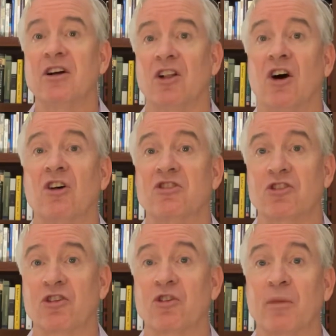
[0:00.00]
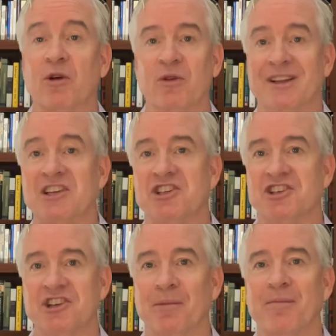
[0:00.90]
long-term
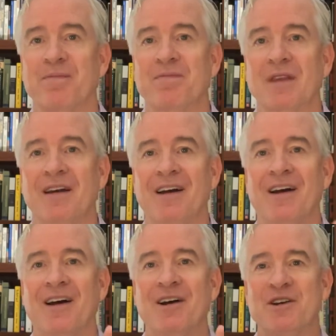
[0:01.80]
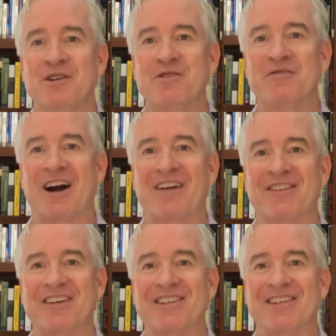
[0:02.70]
relationship. You've got this.